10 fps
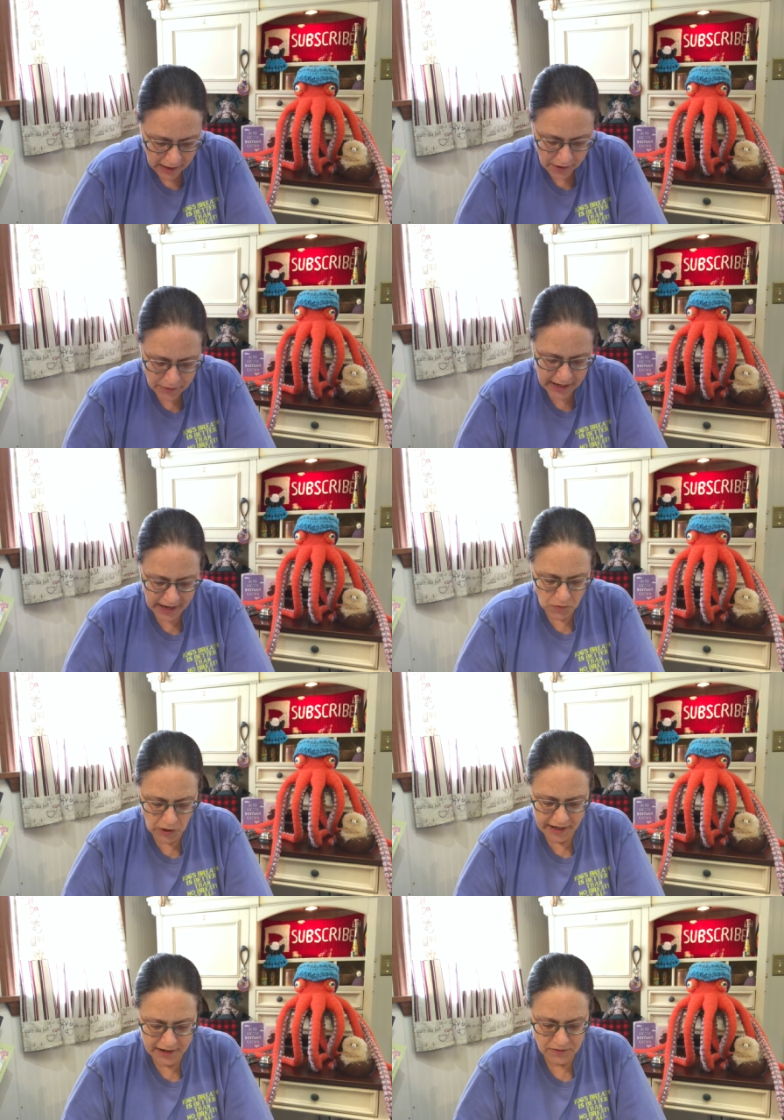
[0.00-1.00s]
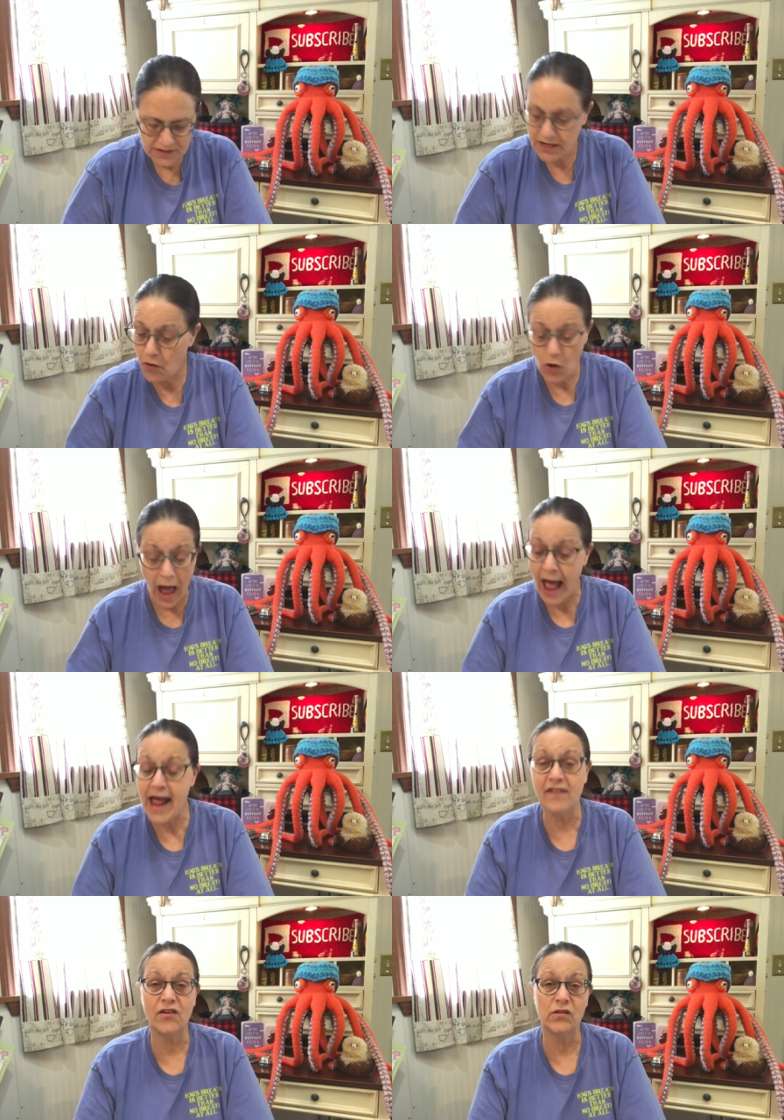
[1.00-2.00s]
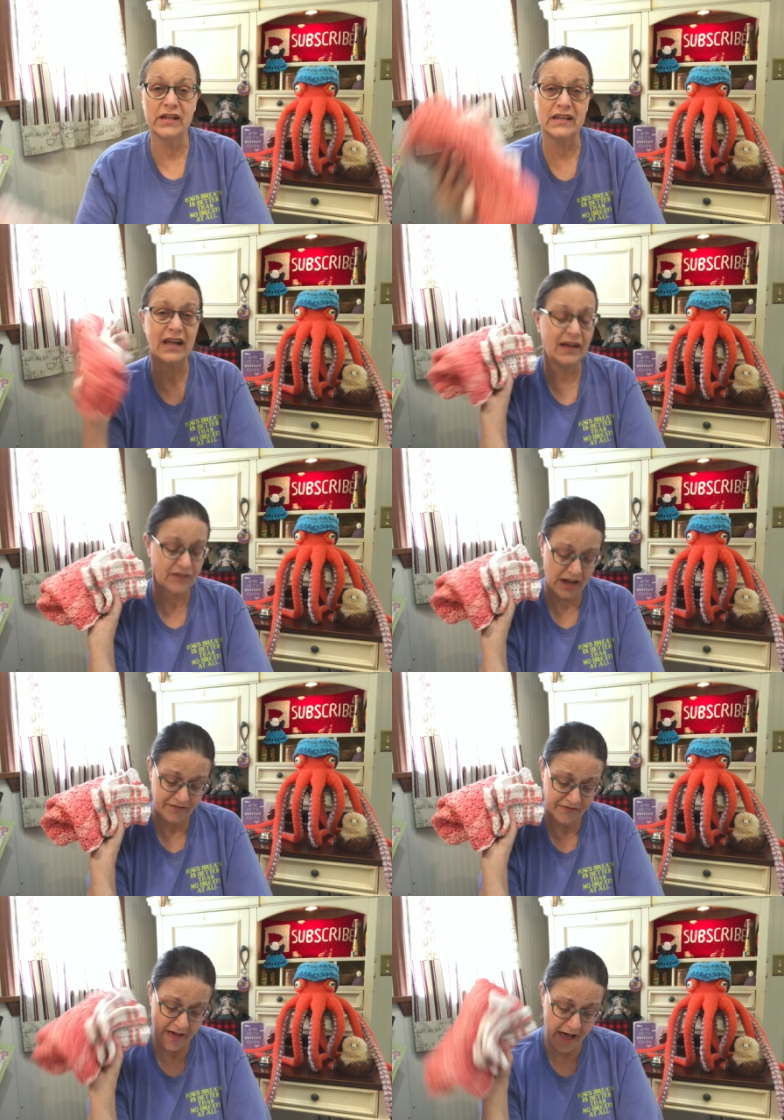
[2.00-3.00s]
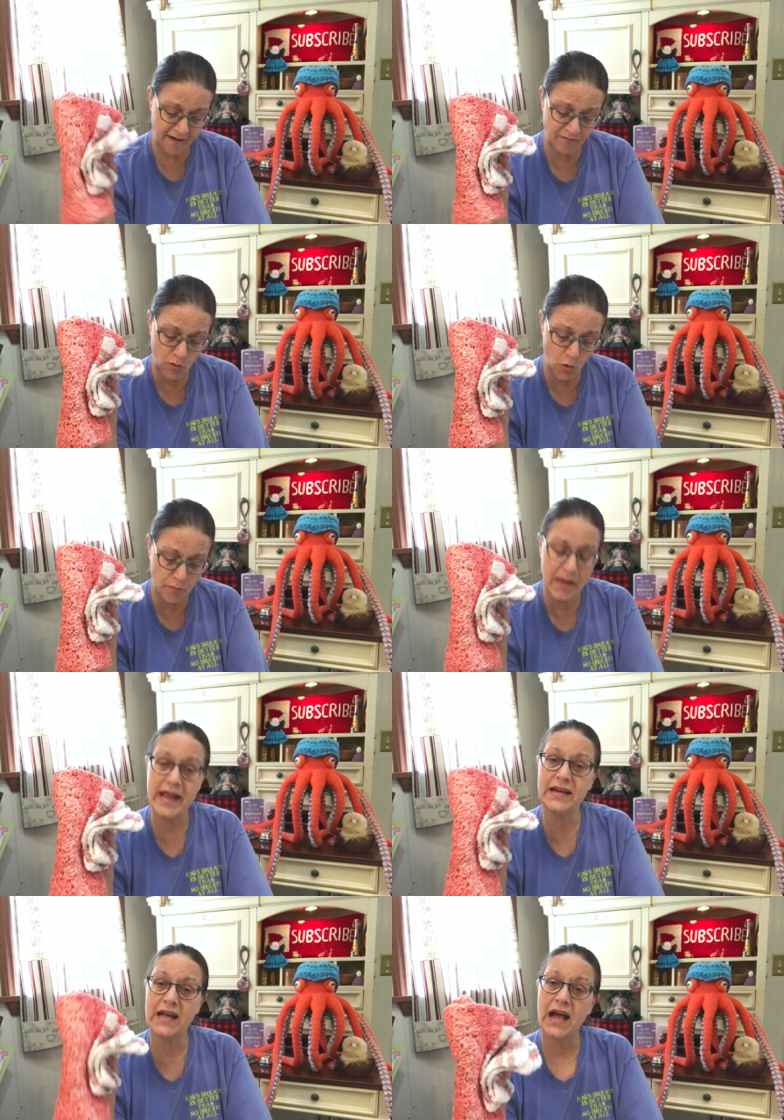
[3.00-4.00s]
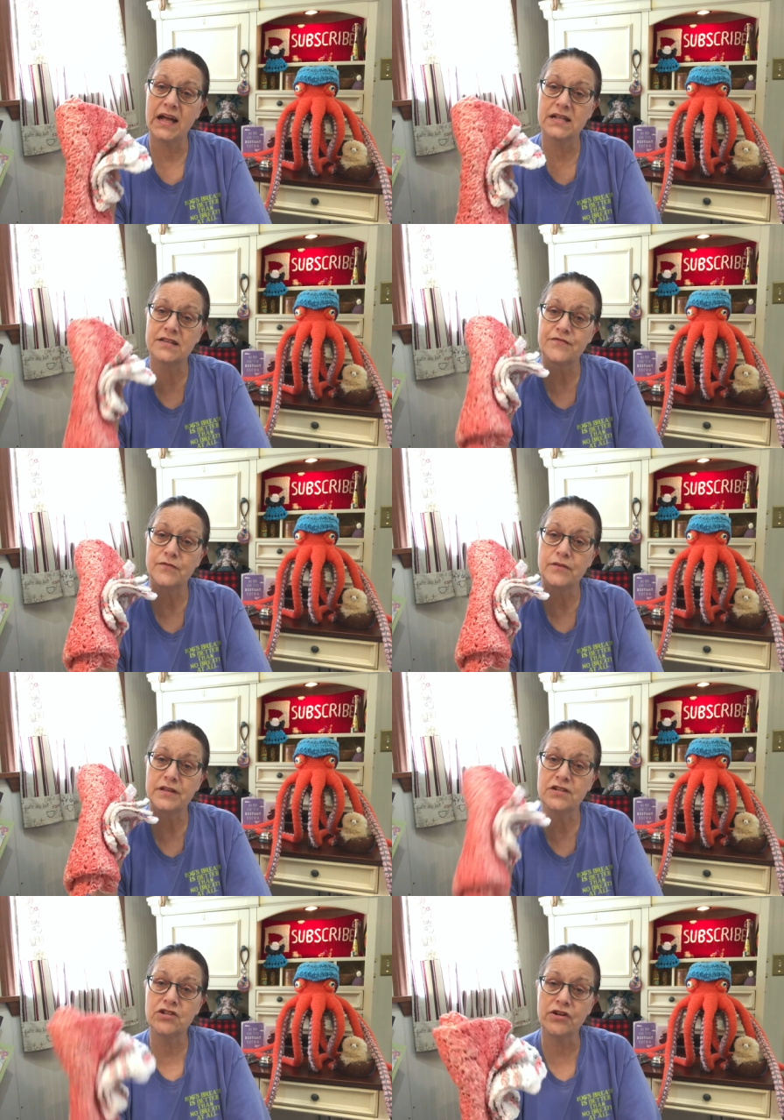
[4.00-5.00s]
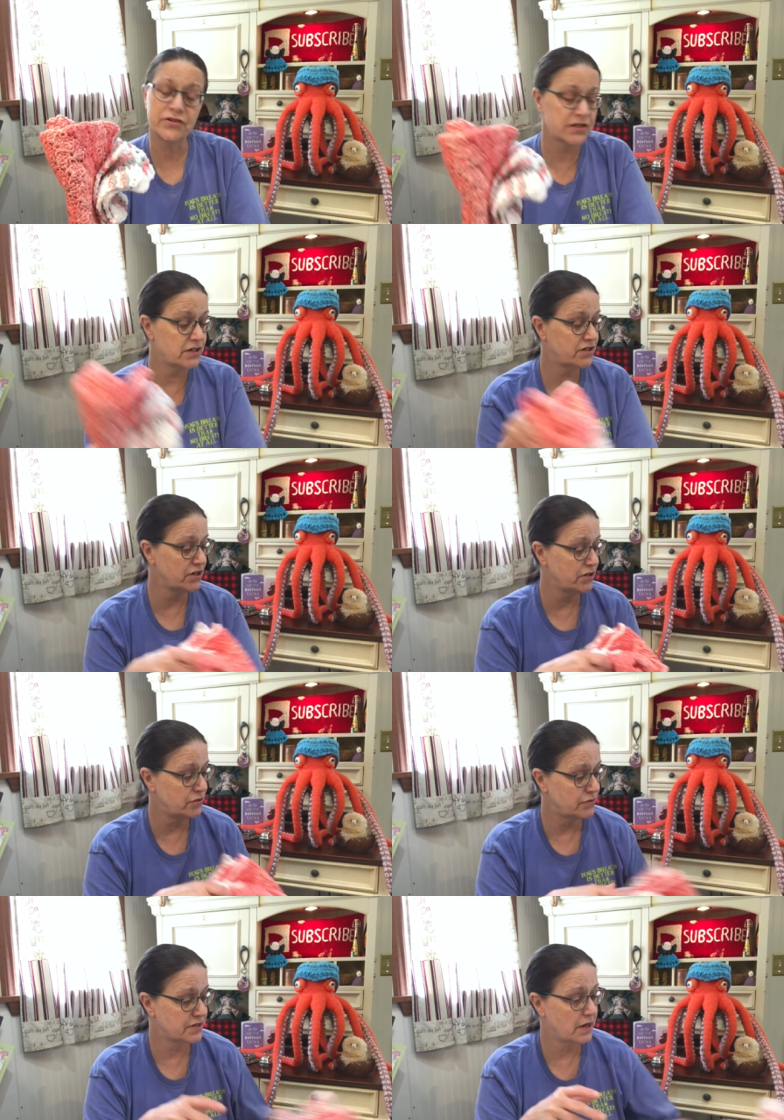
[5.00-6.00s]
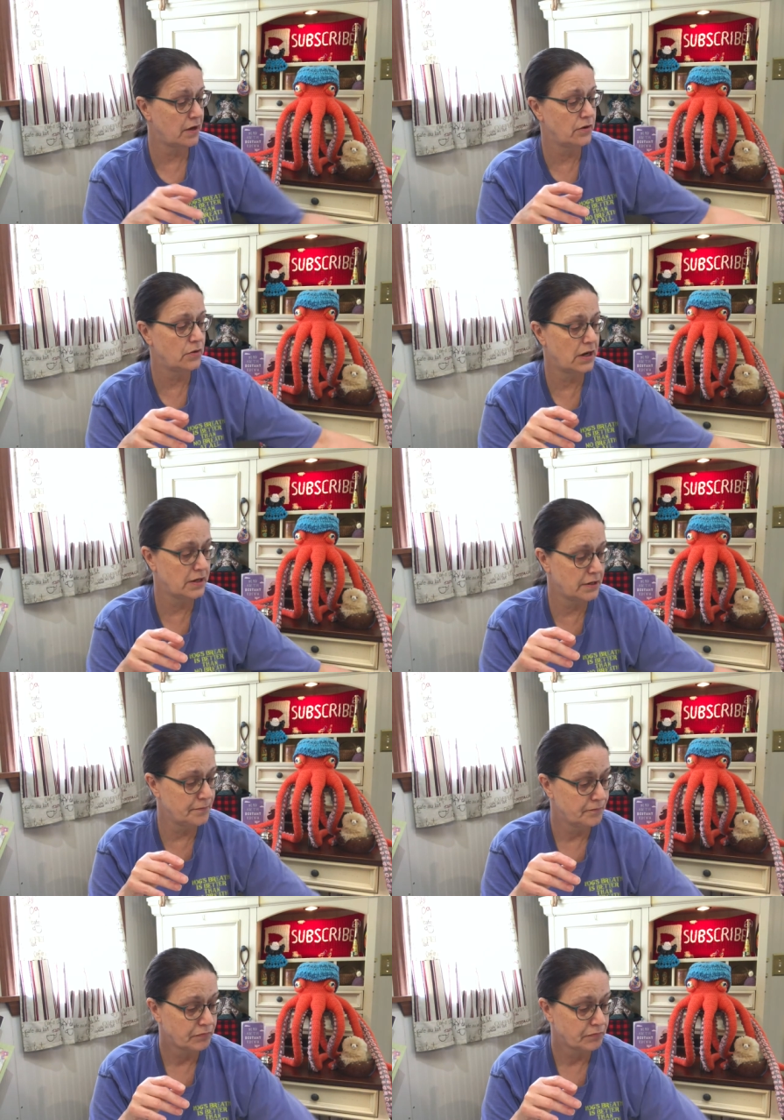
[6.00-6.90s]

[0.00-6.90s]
Okay, what else? So I have only, I've got five more make nines for this year to do, so um,